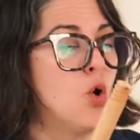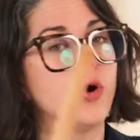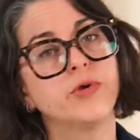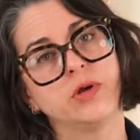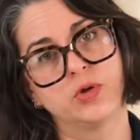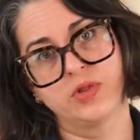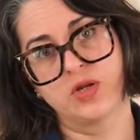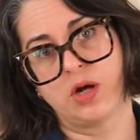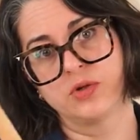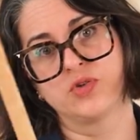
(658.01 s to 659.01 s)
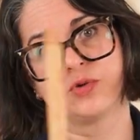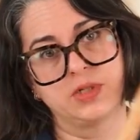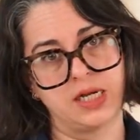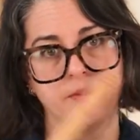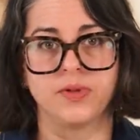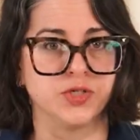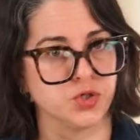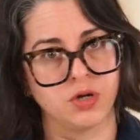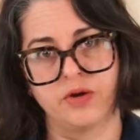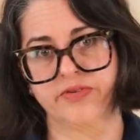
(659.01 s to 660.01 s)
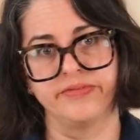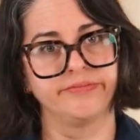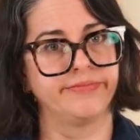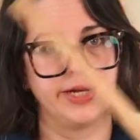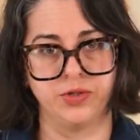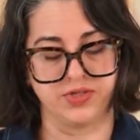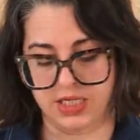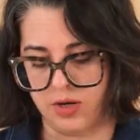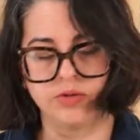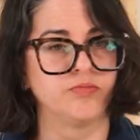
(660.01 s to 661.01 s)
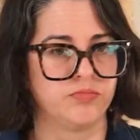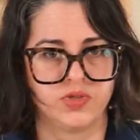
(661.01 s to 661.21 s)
Or you can go to the dollar store and take a plunger off it and use a dowel.